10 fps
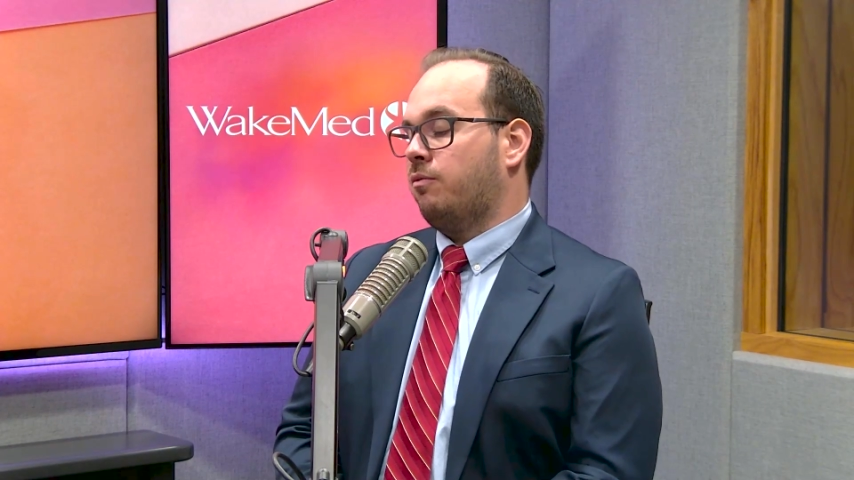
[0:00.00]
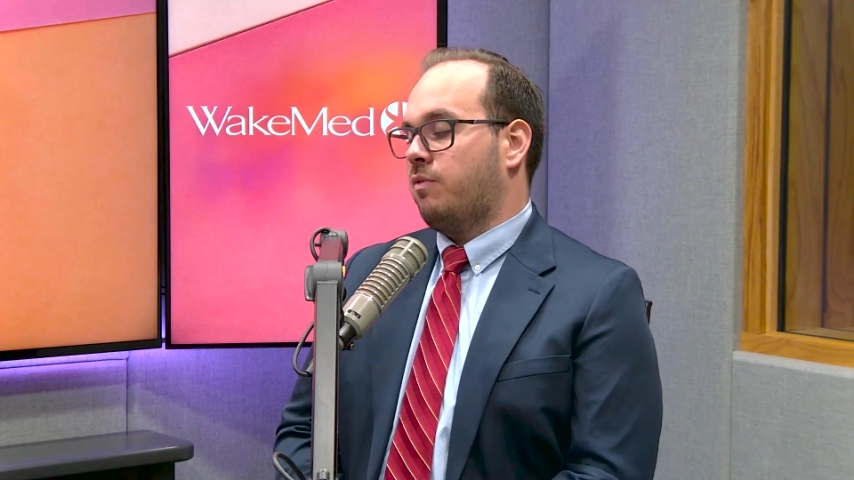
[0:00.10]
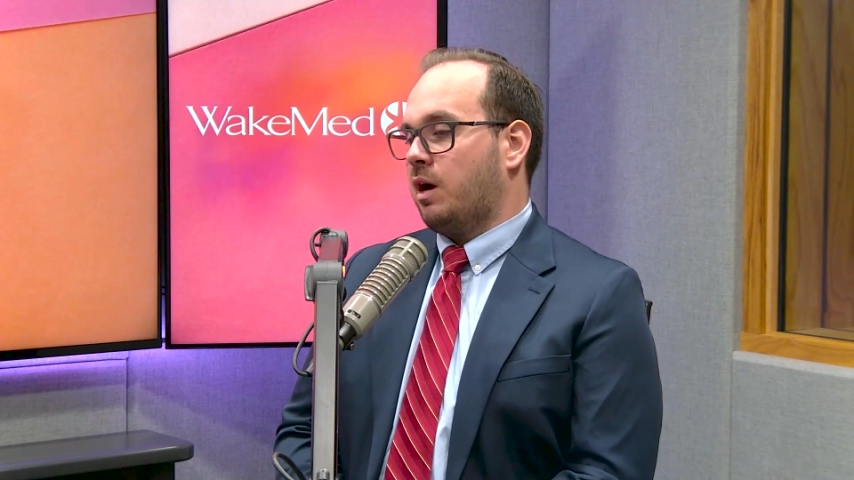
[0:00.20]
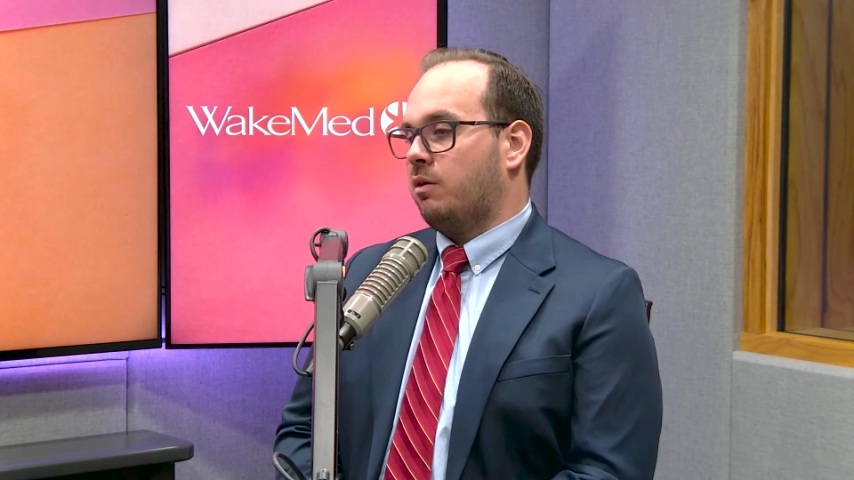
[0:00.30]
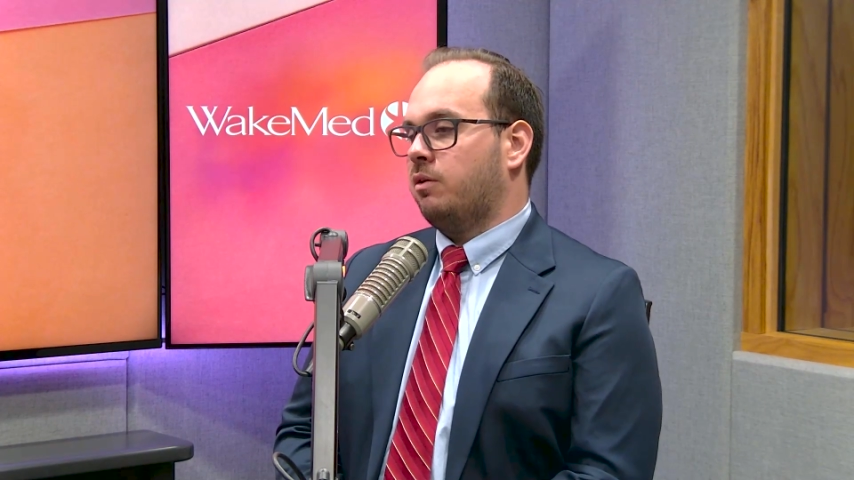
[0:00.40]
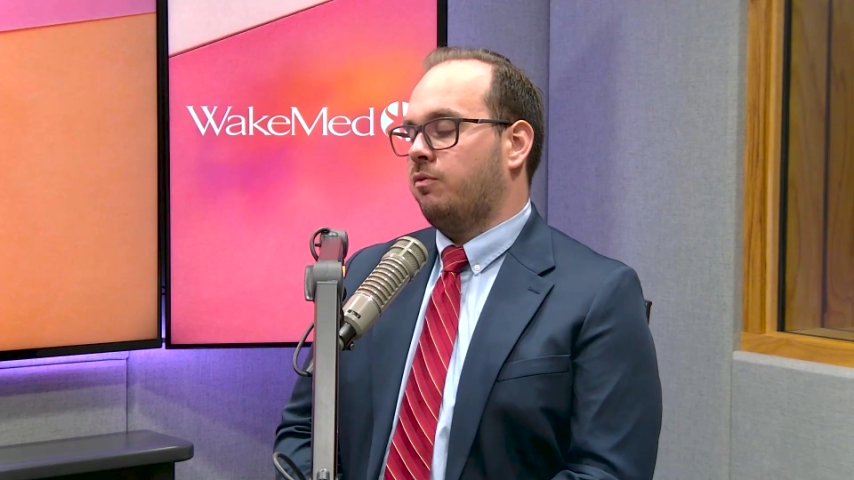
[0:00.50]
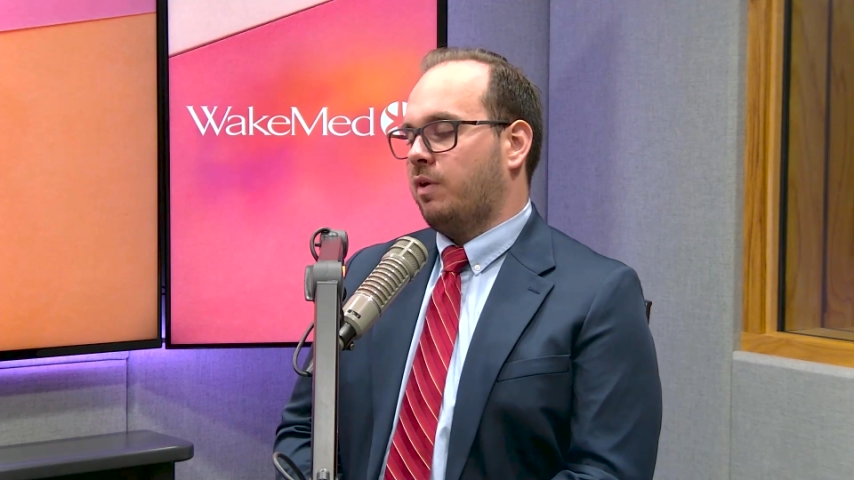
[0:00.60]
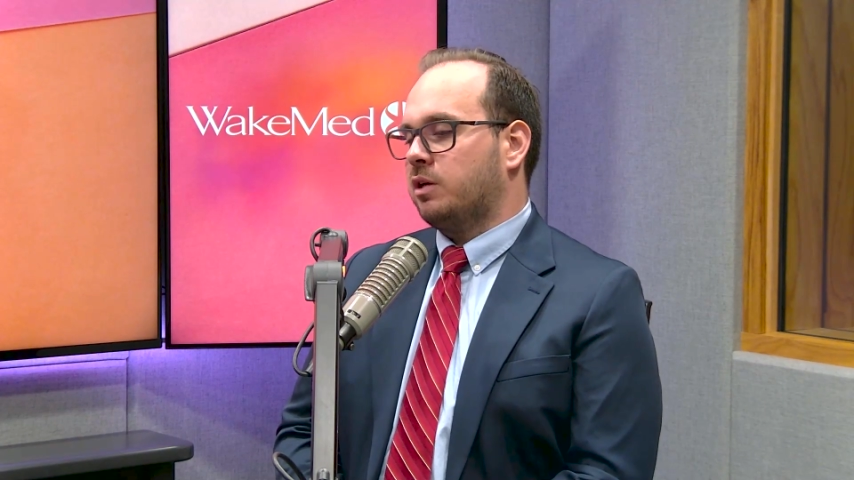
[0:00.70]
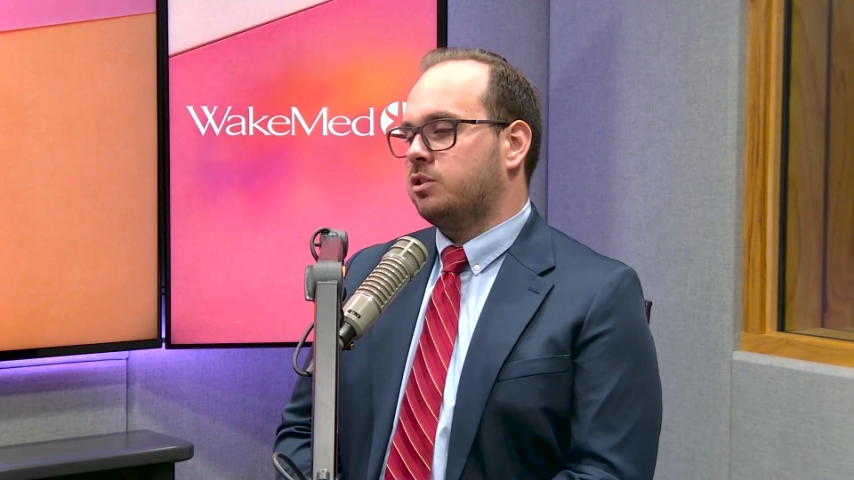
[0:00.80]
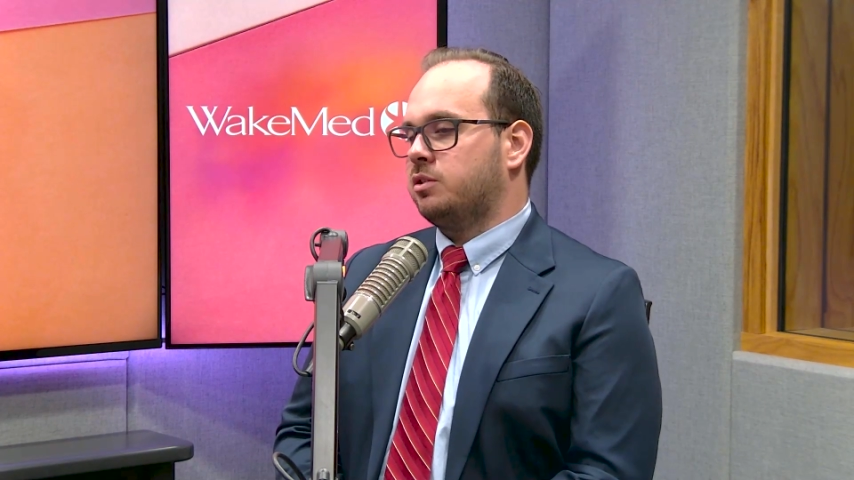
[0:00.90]
viral
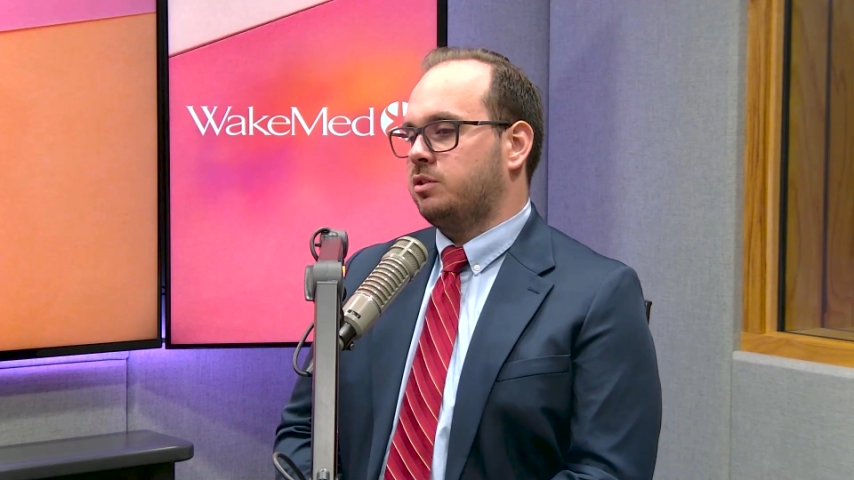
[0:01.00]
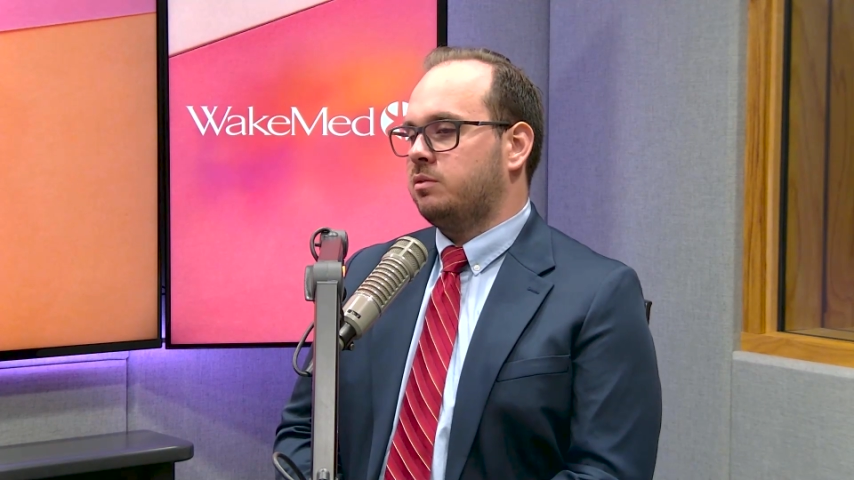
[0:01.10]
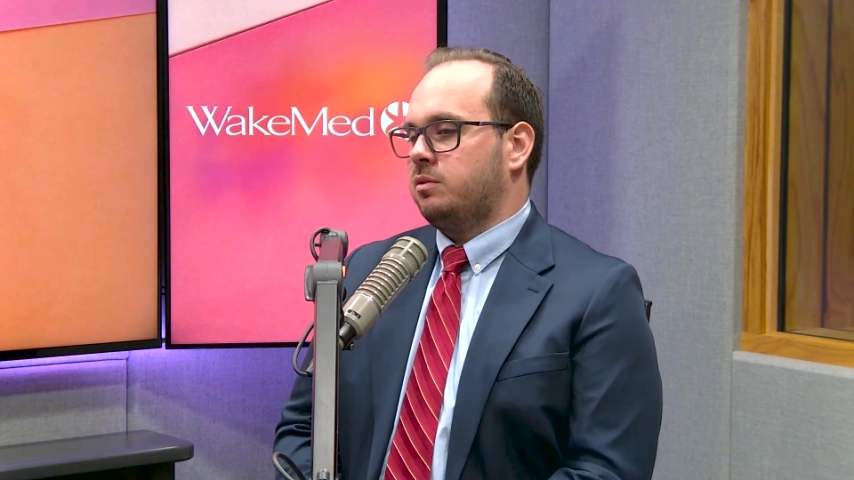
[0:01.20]
infections,